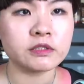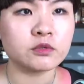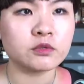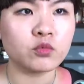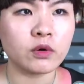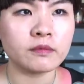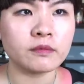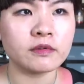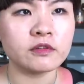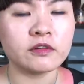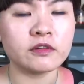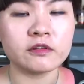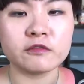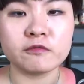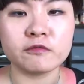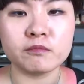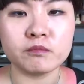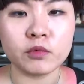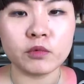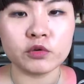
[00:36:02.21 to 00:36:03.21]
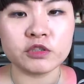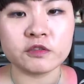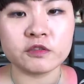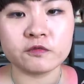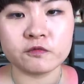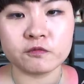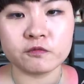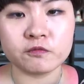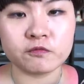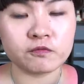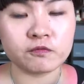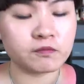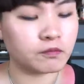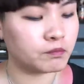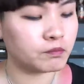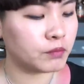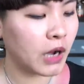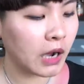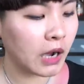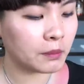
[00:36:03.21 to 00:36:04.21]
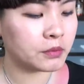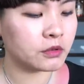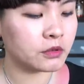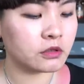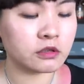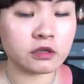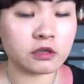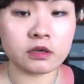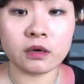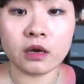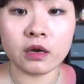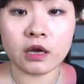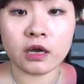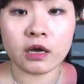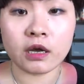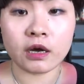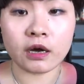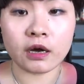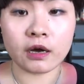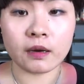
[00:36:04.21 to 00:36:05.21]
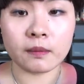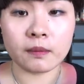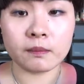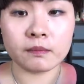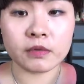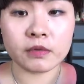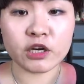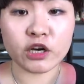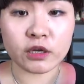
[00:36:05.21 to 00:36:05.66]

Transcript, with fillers: It's one of their most popular um,